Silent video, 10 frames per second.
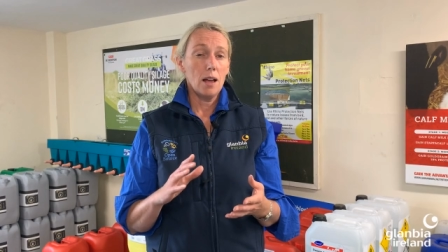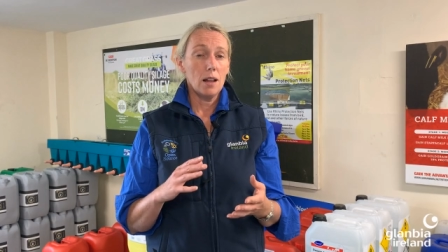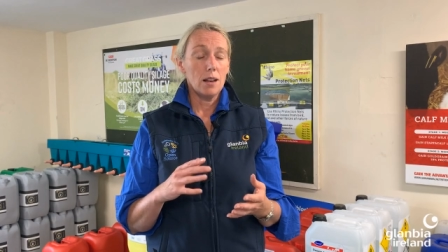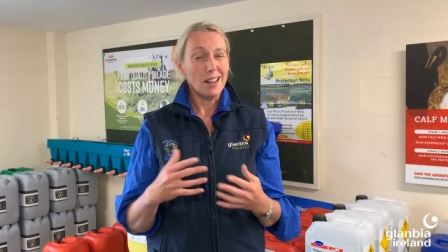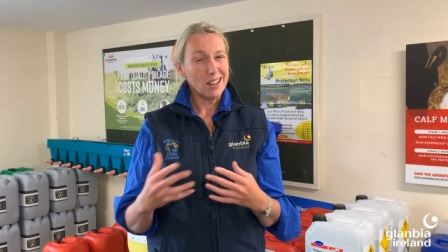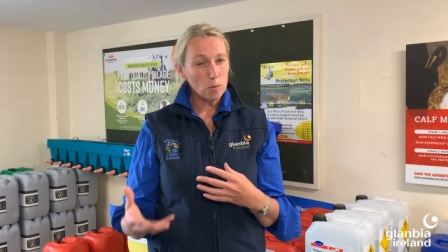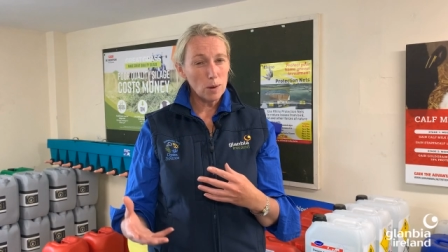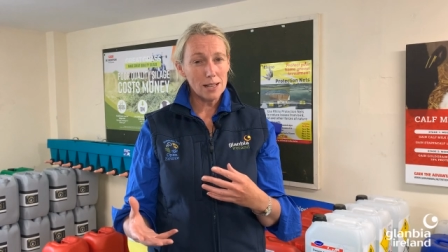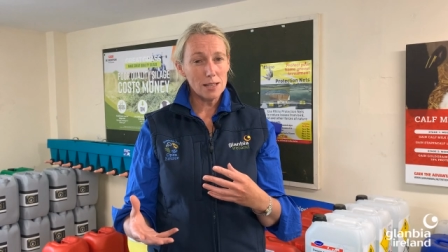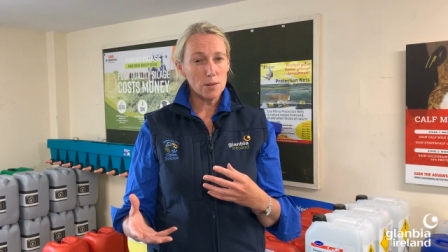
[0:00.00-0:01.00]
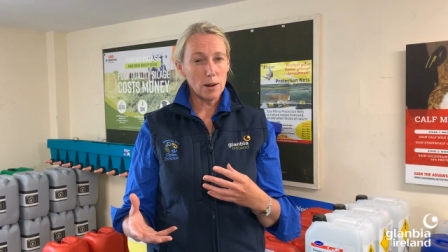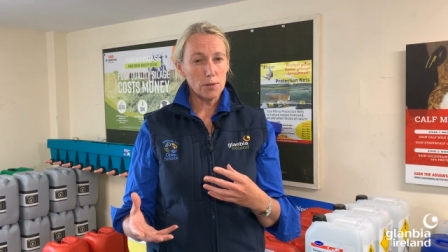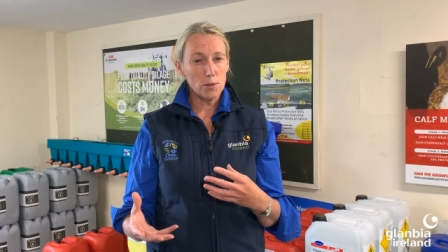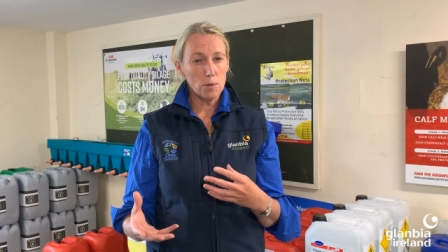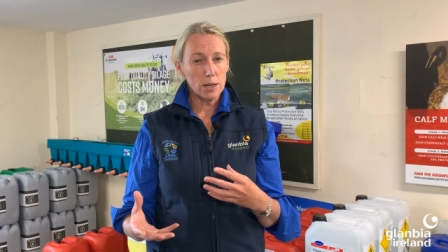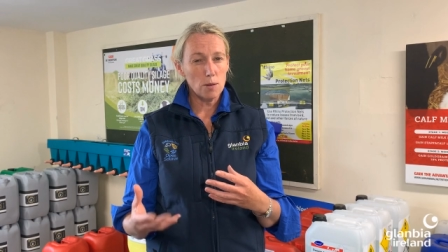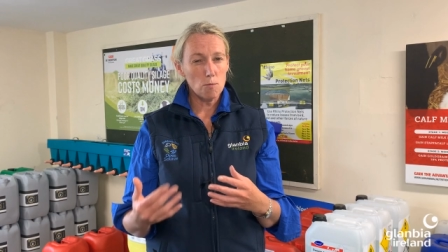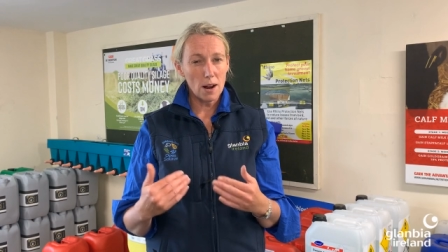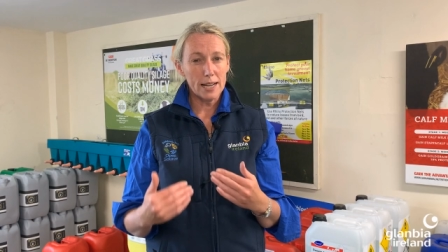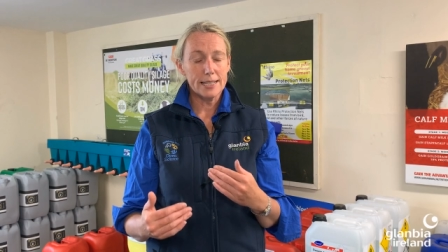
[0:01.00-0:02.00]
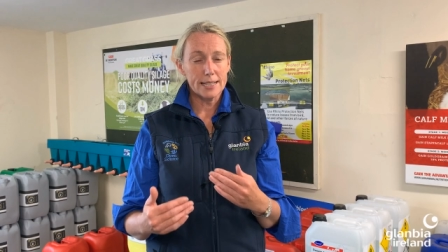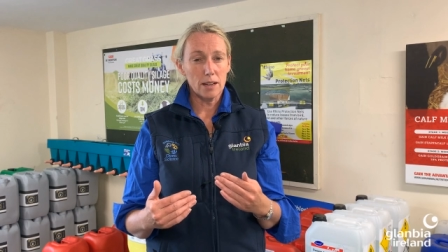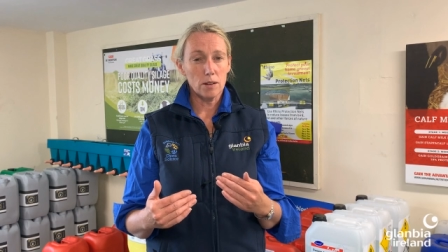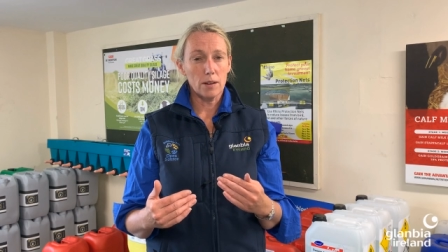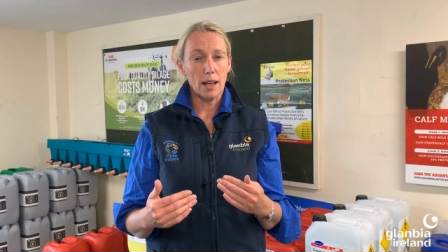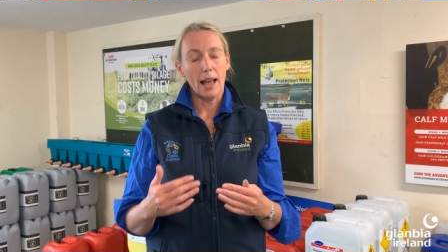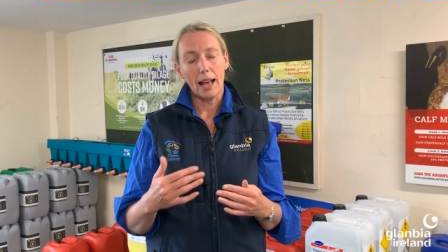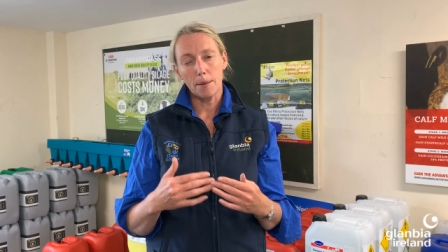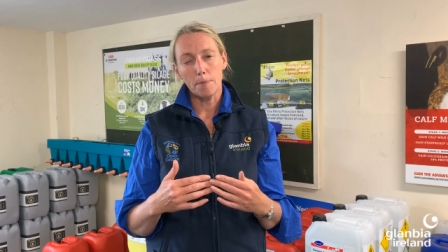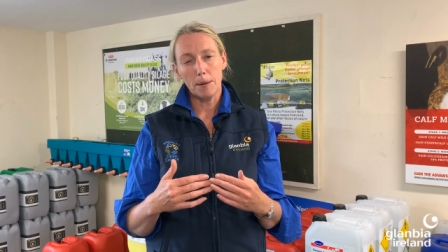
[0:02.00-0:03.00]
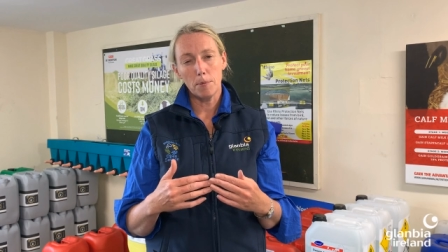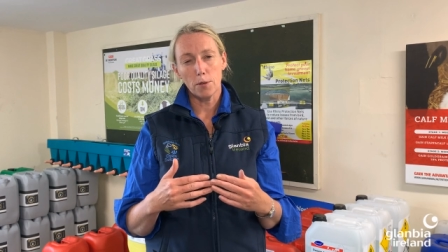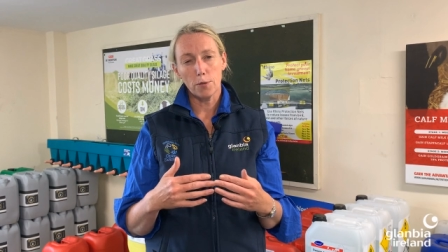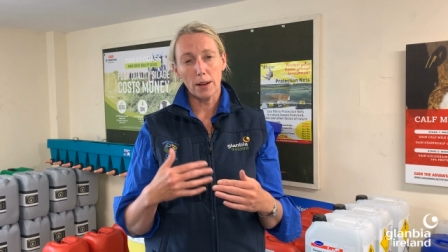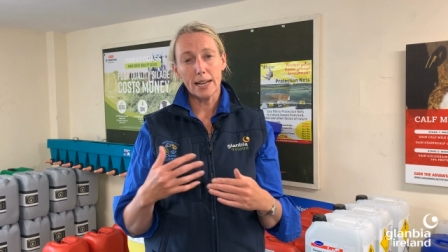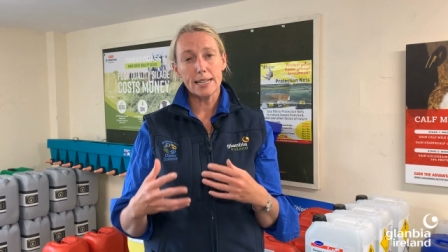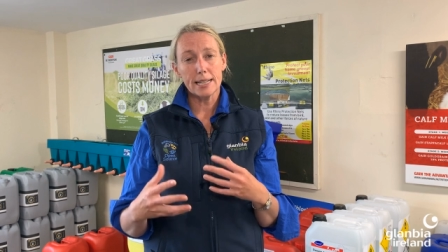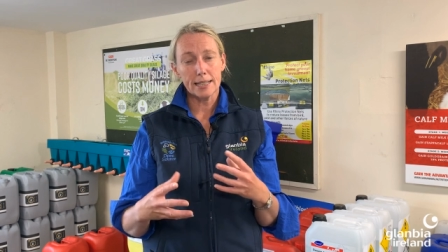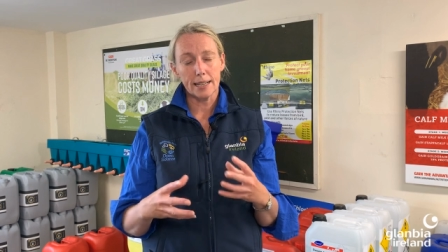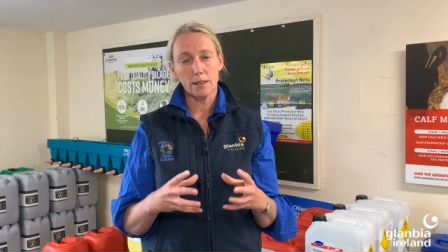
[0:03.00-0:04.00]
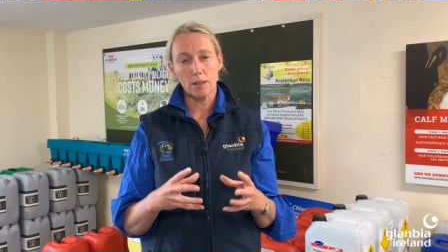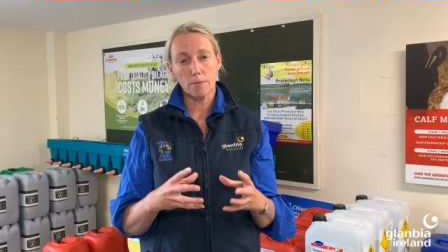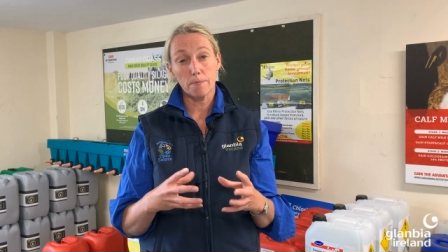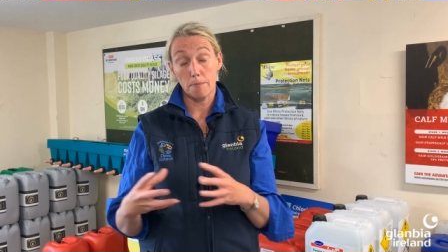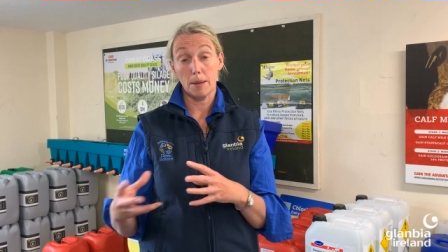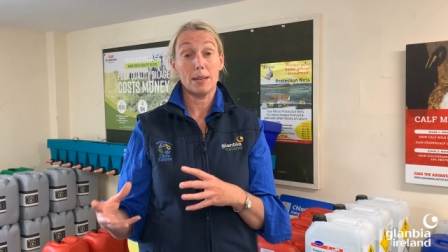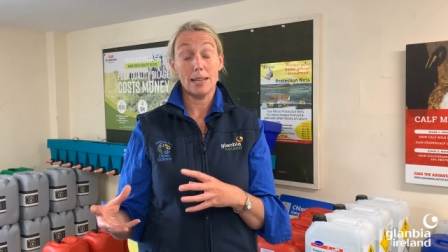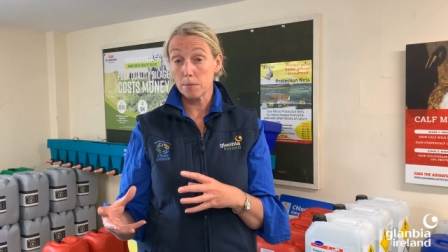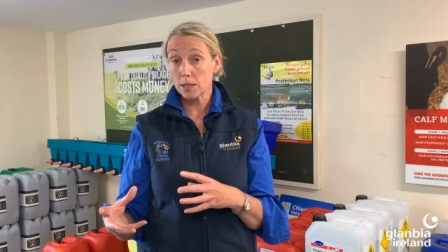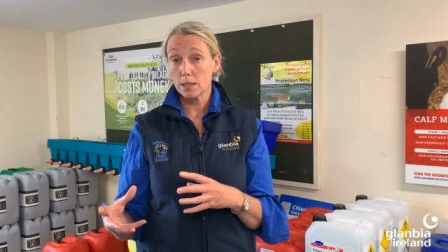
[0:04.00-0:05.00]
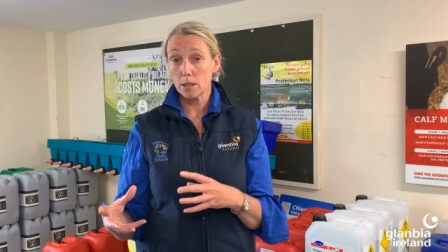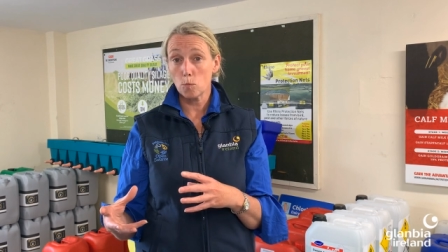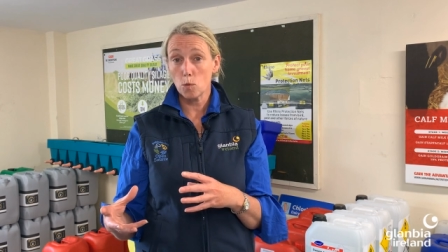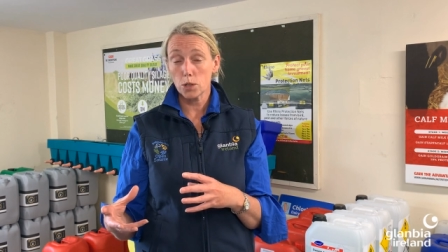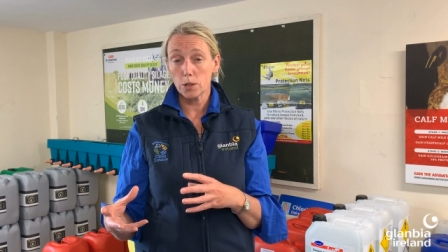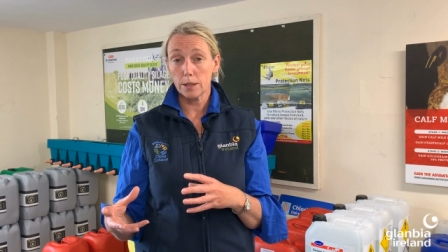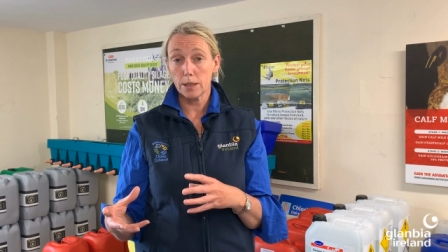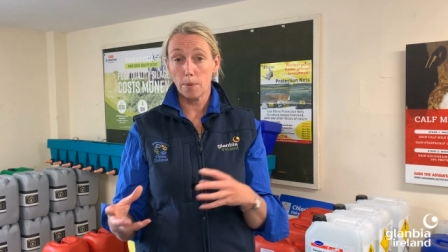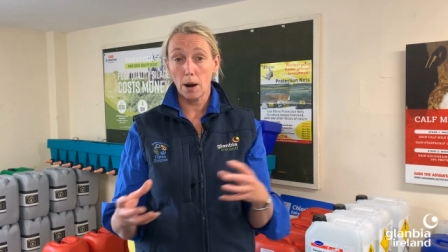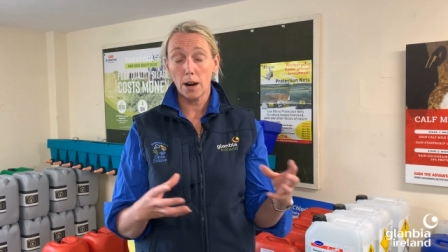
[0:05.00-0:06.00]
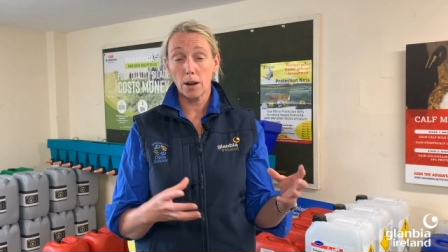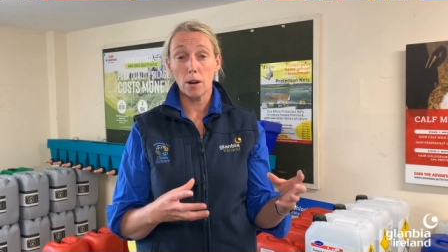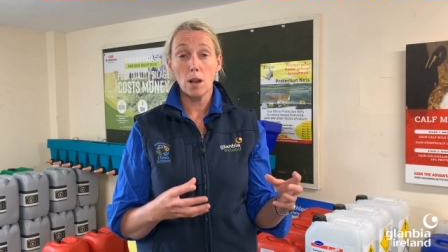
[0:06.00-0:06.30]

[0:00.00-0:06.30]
A lot of wells are after running right down and people are finding that they're maybe limited in water in the parlour,